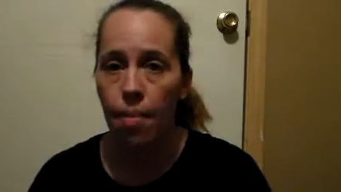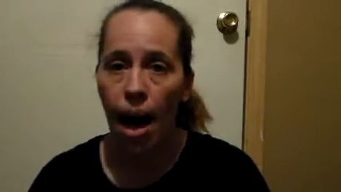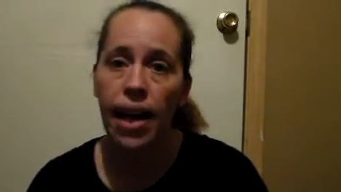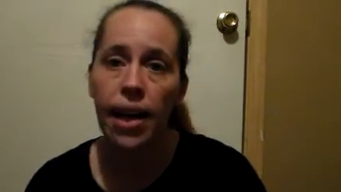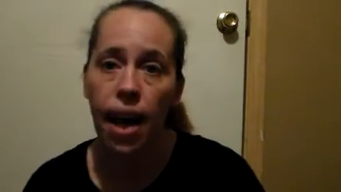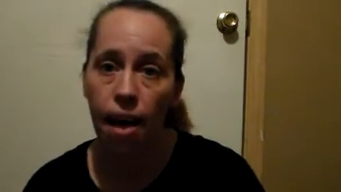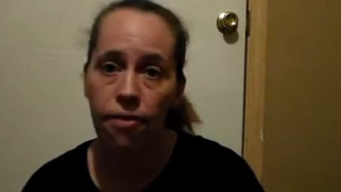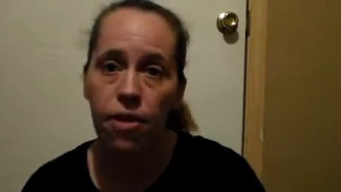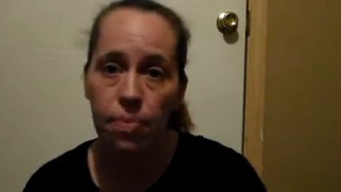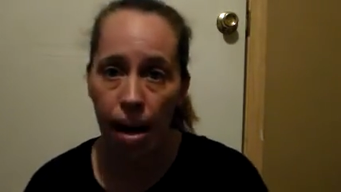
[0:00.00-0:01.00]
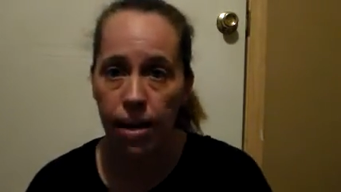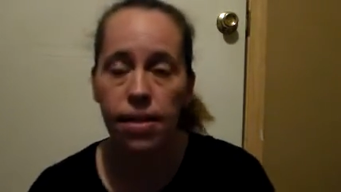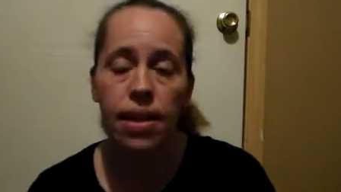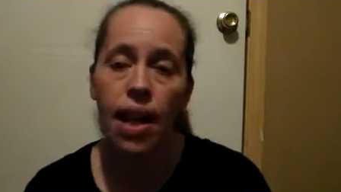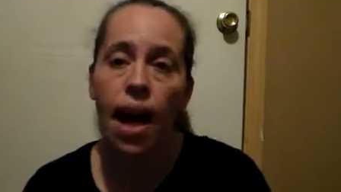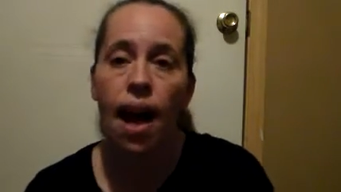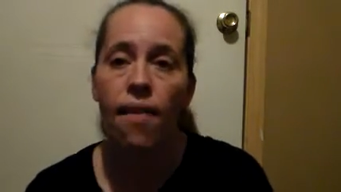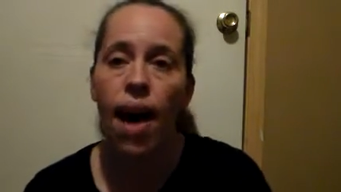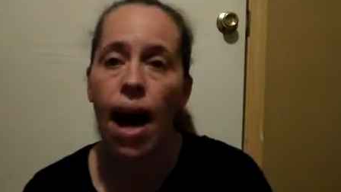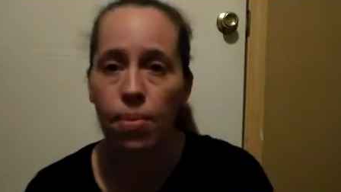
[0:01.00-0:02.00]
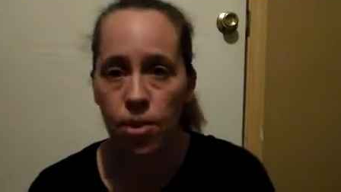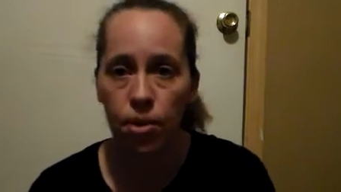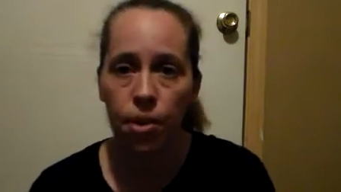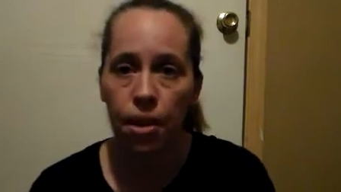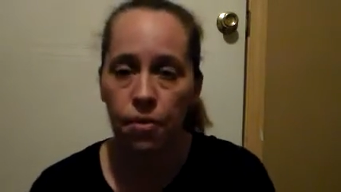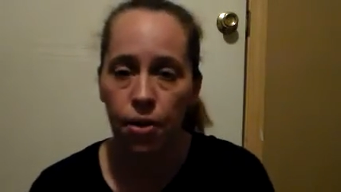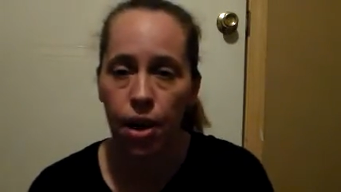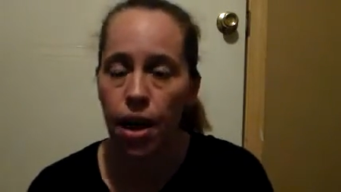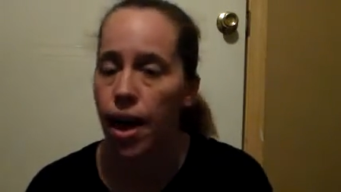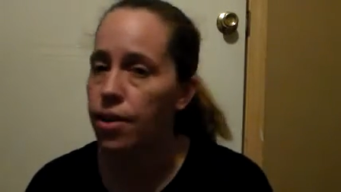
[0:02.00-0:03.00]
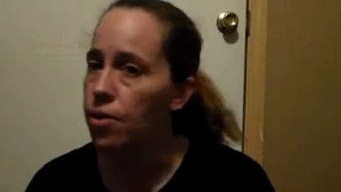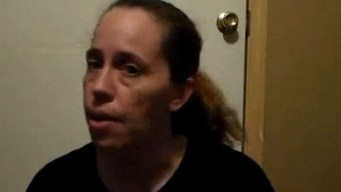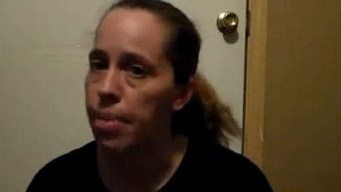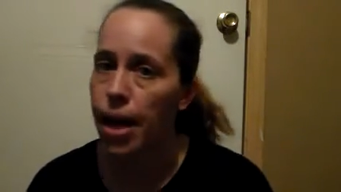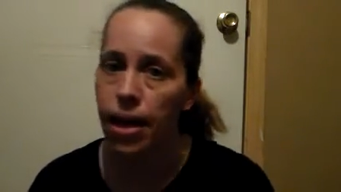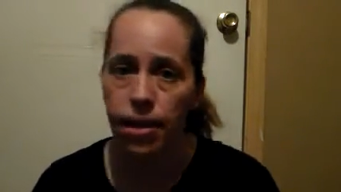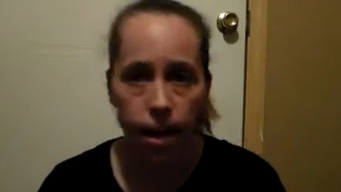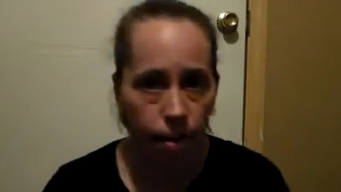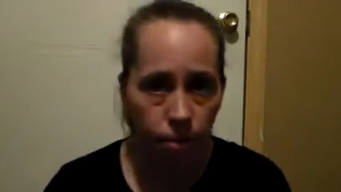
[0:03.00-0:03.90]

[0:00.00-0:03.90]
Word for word: Um, I get every magazine I have absolutely free. I do not pay a